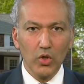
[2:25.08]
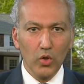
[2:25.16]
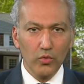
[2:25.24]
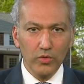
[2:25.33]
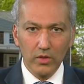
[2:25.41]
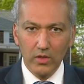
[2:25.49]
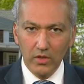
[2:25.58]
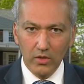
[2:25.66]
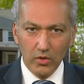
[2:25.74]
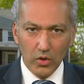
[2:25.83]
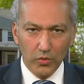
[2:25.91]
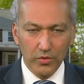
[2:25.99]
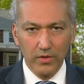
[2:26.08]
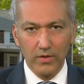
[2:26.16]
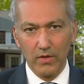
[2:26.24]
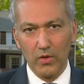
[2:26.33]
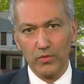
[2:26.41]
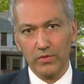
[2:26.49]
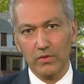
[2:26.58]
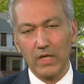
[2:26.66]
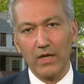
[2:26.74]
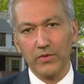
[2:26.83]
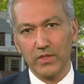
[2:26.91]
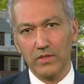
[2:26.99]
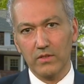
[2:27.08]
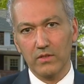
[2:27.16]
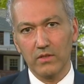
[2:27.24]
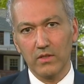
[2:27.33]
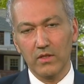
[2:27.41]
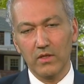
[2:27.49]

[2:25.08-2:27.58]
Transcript: Don't go to their houses.